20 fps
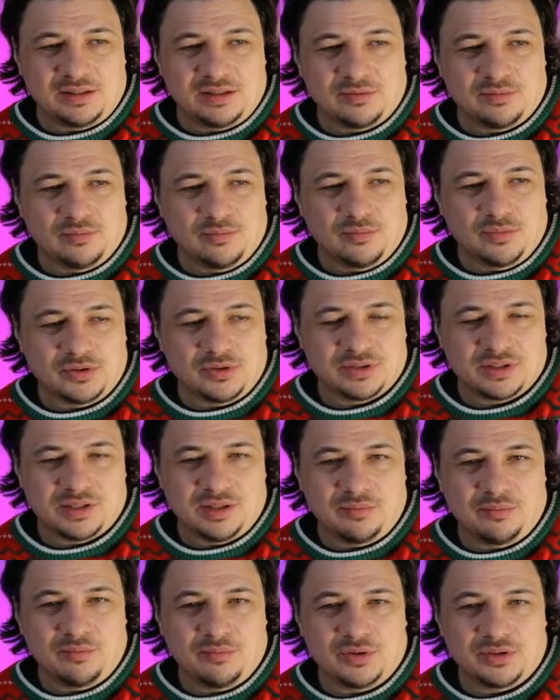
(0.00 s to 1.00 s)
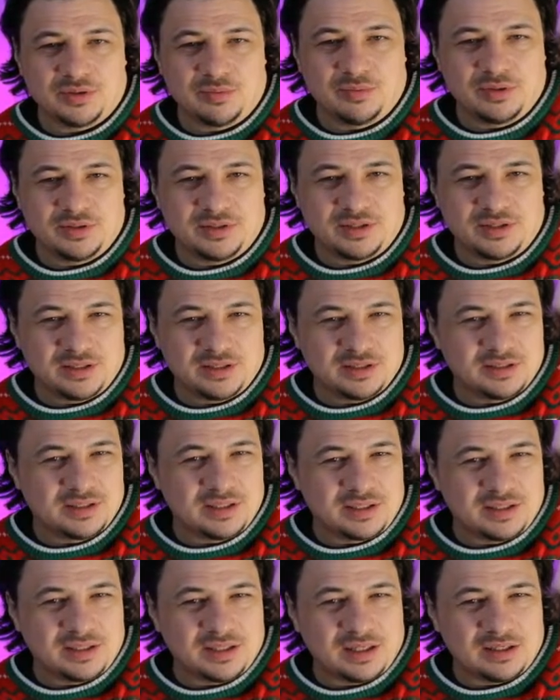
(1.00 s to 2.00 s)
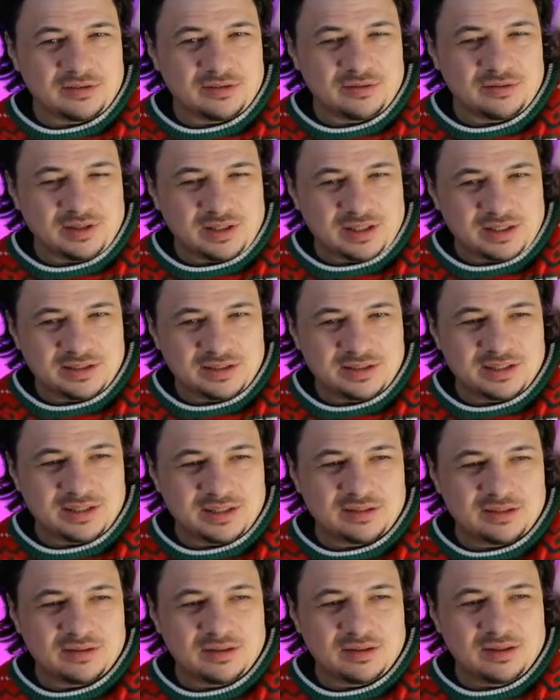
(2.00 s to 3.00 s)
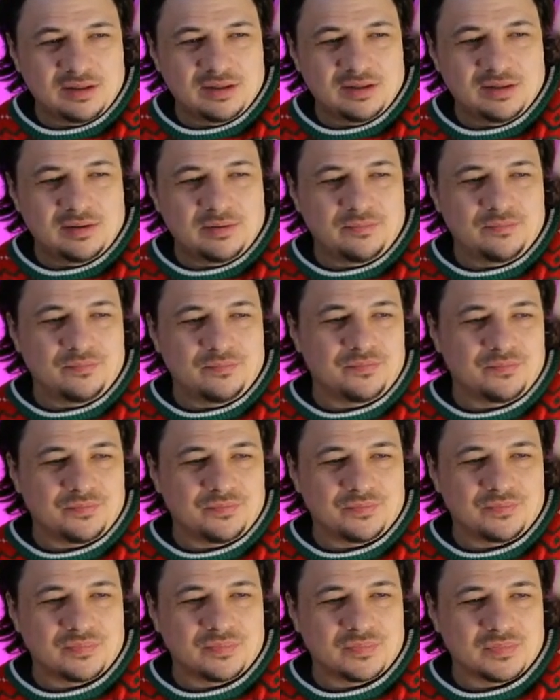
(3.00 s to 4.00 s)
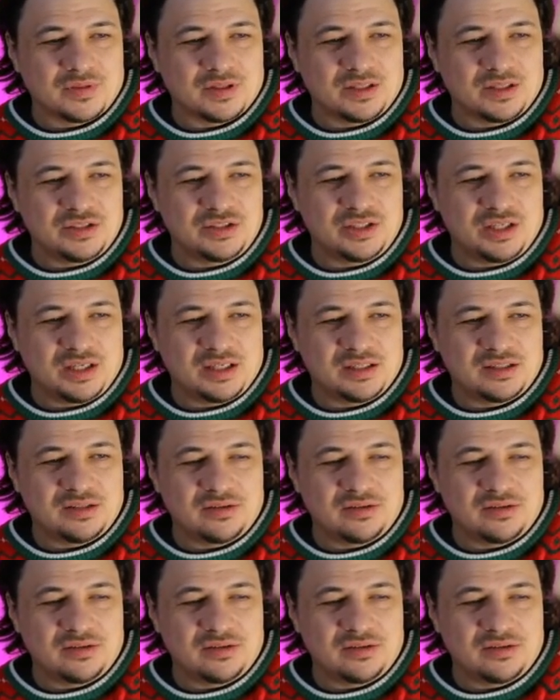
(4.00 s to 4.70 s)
mostly impossible things. They tried to land that jet.